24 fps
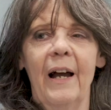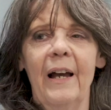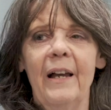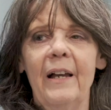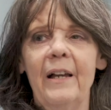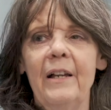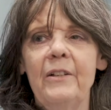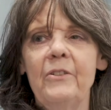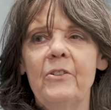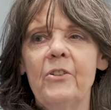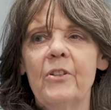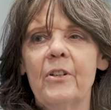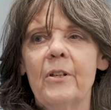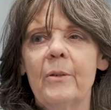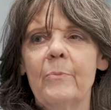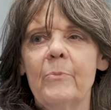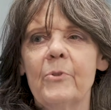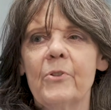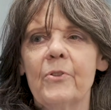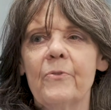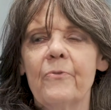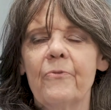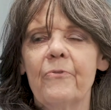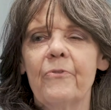In
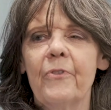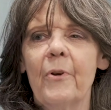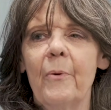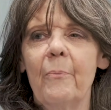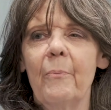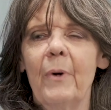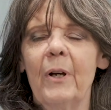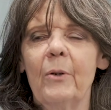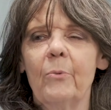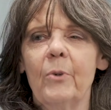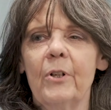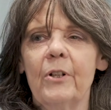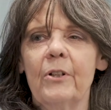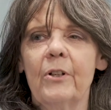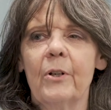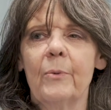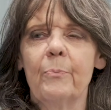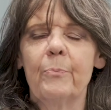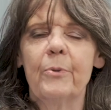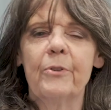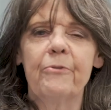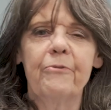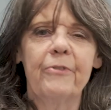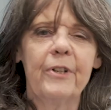terms of my work on
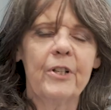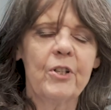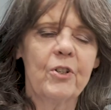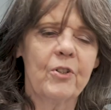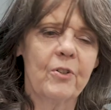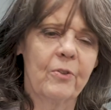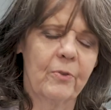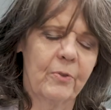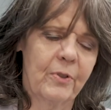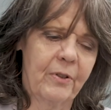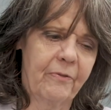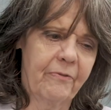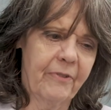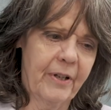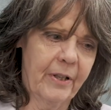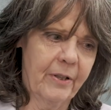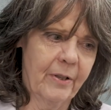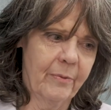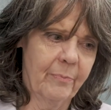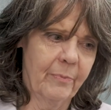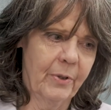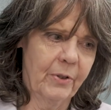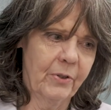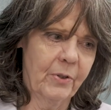professional
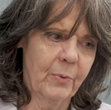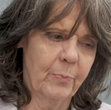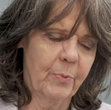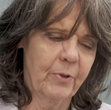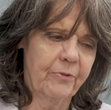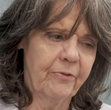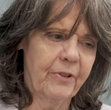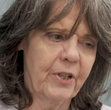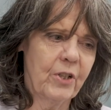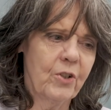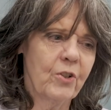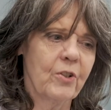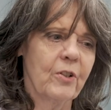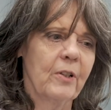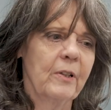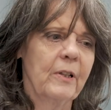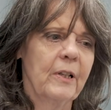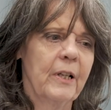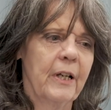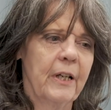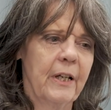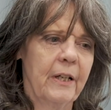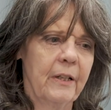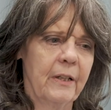development and professional
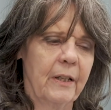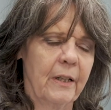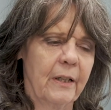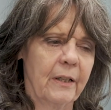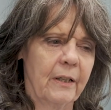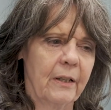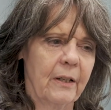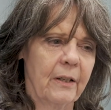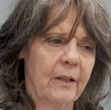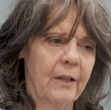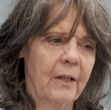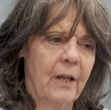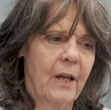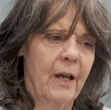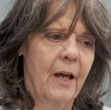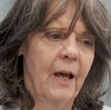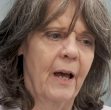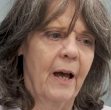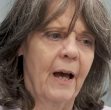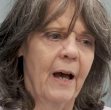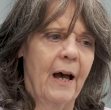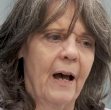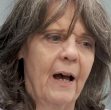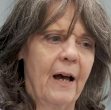learning,
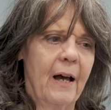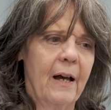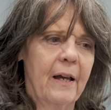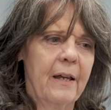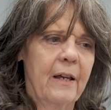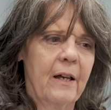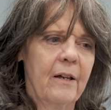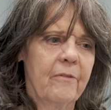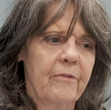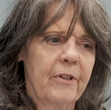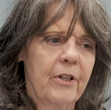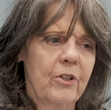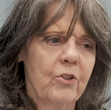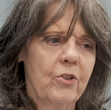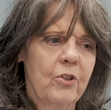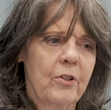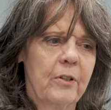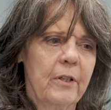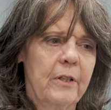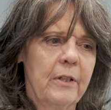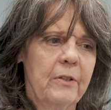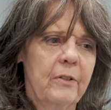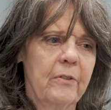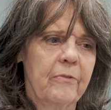I have
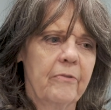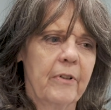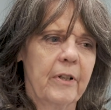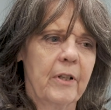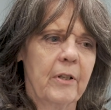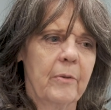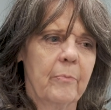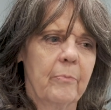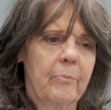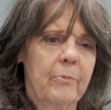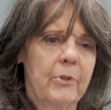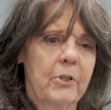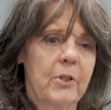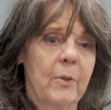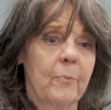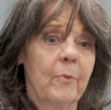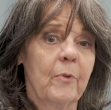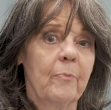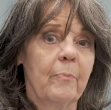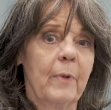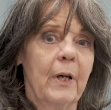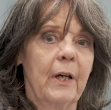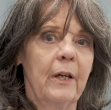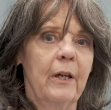actually developed some
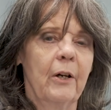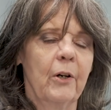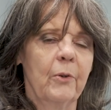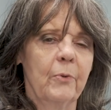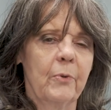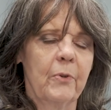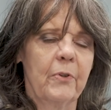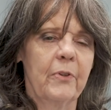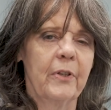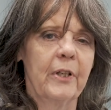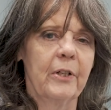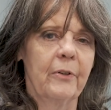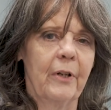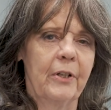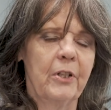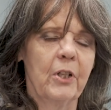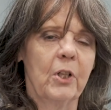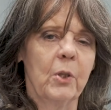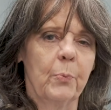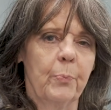of my own theoretical